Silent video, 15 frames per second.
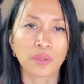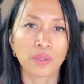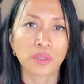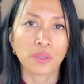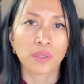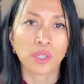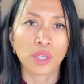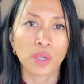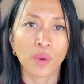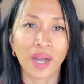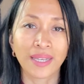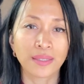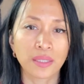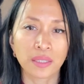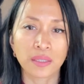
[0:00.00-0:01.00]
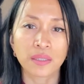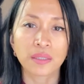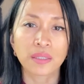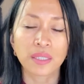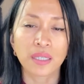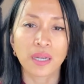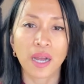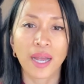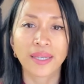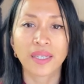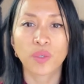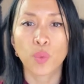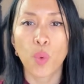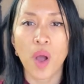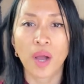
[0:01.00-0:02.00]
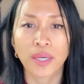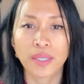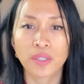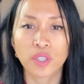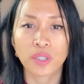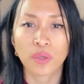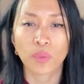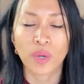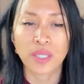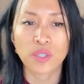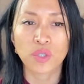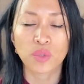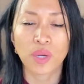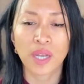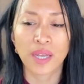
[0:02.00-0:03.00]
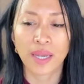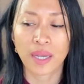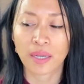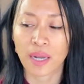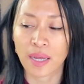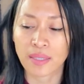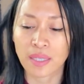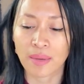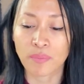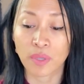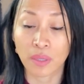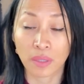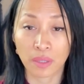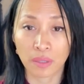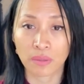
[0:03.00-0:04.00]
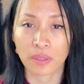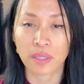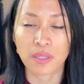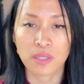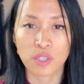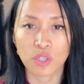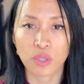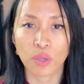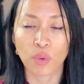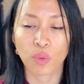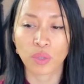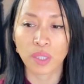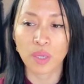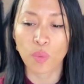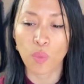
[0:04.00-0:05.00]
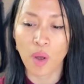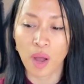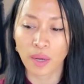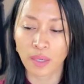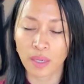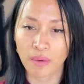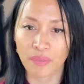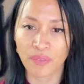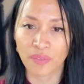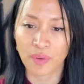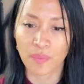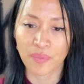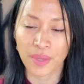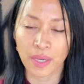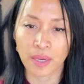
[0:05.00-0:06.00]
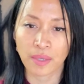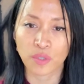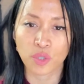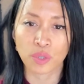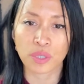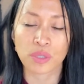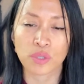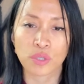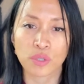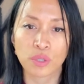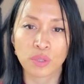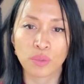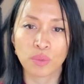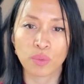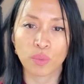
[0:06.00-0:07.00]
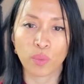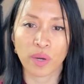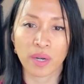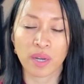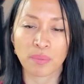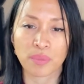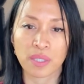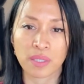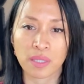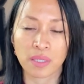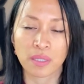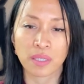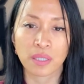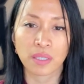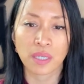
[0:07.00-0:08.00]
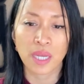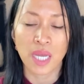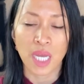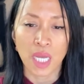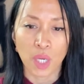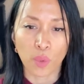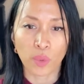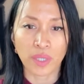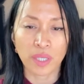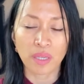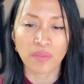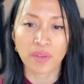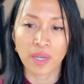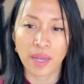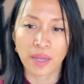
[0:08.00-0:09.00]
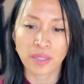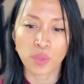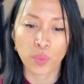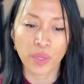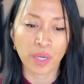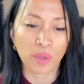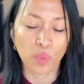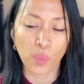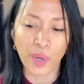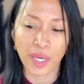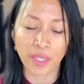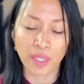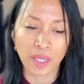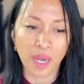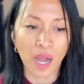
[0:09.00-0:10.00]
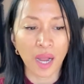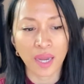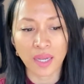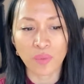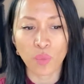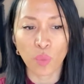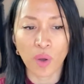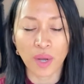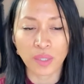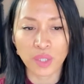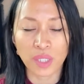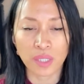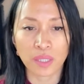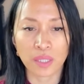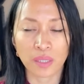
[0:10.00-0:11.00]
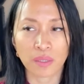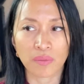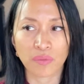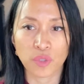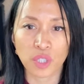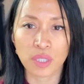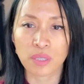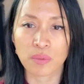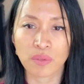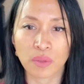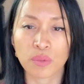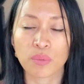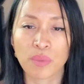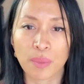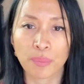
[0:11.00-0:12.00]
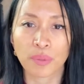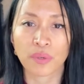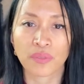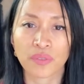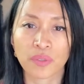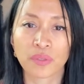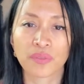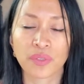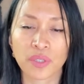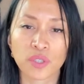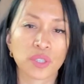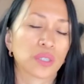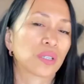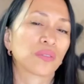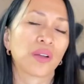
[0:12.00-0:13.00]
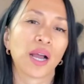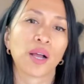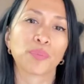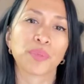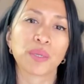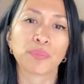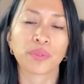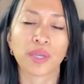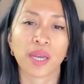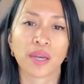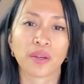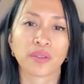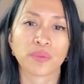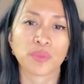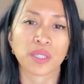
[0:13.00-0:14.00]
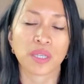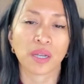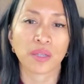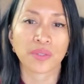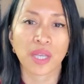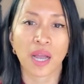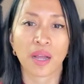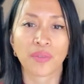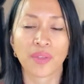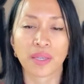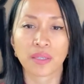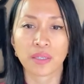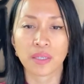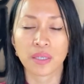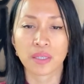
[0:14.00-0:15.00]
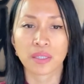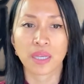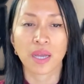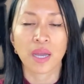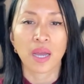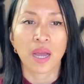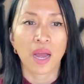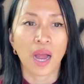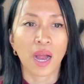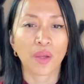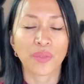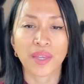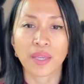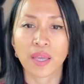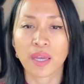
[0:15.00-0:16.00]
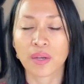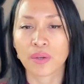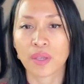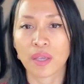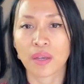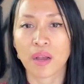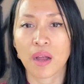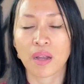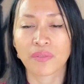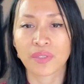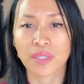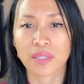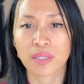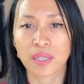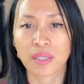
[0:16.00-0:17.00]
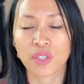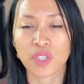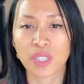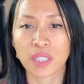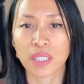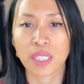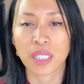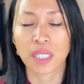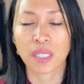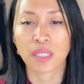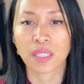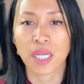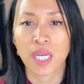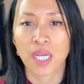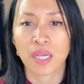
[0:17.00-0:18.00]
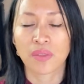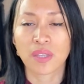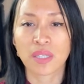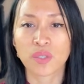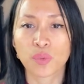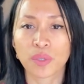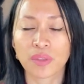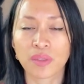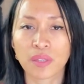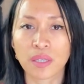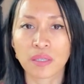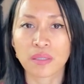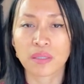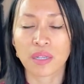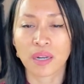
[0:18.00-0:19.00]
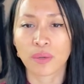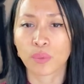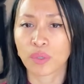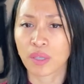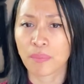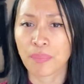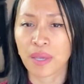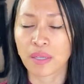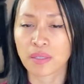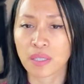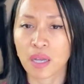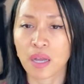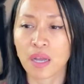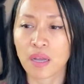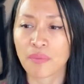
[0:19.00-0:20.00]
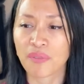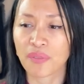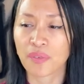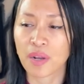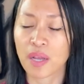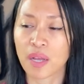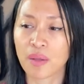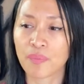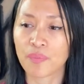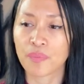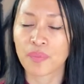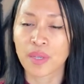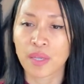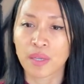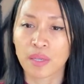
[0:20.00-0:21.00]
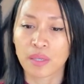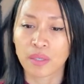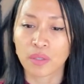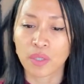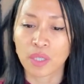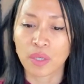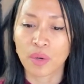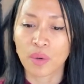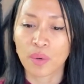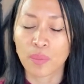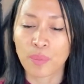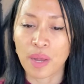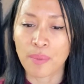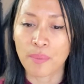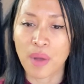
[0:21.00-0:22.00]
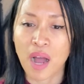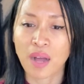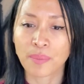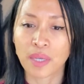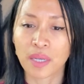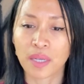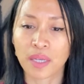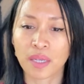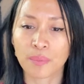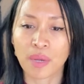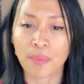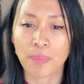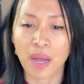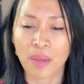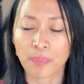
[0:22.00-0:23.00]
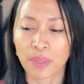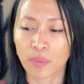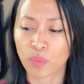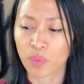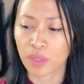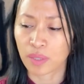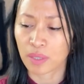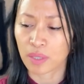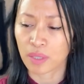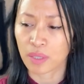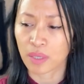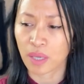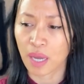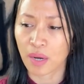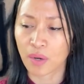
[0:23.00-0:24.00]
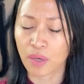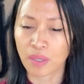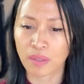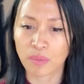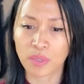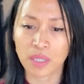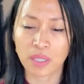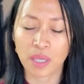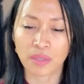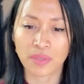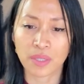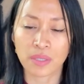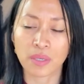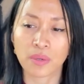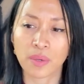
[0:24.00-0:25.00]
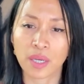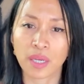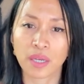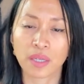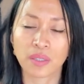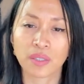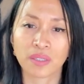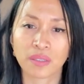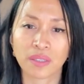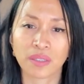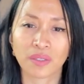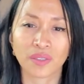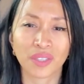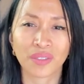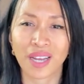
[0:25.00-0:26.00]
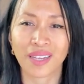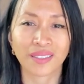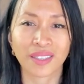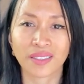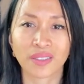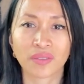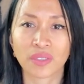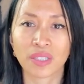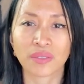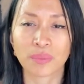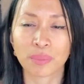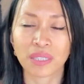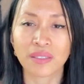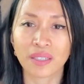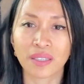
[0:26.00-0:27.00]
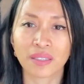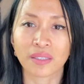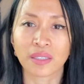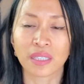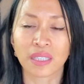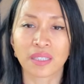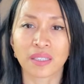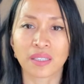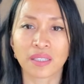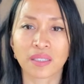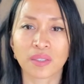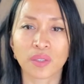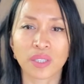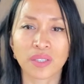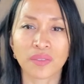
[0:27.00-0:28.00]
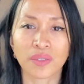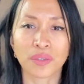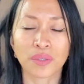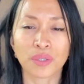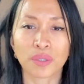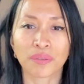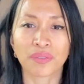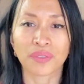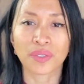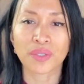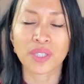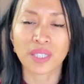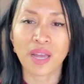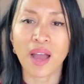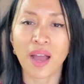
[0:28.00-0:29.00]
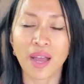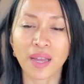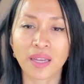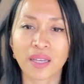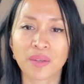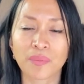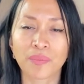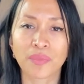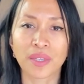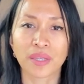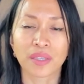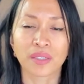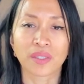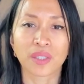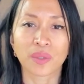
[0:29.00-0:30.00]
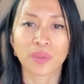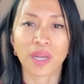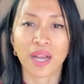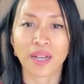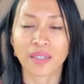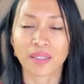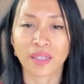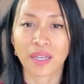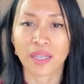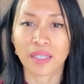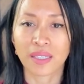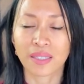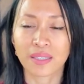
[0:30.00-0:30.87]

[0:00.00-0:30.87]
I could walk into a restaurant, and as I'm literally slowly walking from the entrance to where I'm seated, or even as we are waiting, I am watching just through my peripheral vision of how people carry themselves, how they eat, how they carry a conversation. And these were things that I really picked up from my mama and my papa, really carrying themselves and knowing, don't act like you've never been there. Even though it's your first time, don't act like